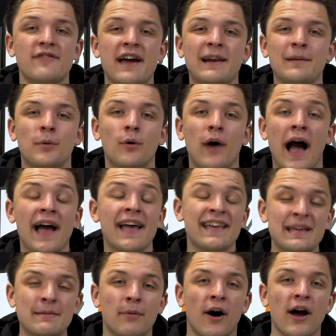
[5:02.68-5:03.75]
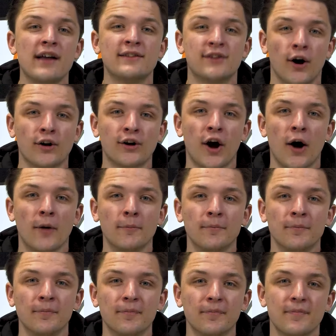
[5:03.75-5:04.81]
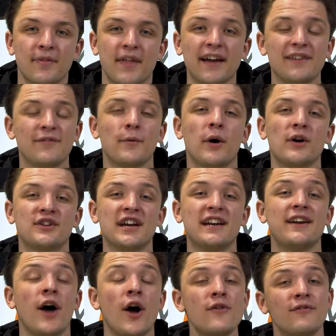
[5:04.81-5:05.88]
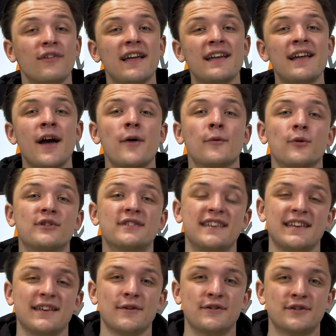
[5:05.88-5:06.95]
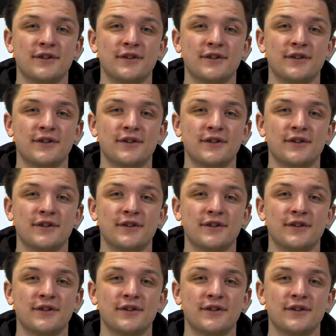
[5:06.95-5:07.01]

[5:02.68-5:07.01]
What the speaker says: available at ebuyer.com. Thank you for watching, and hopefully we'll see you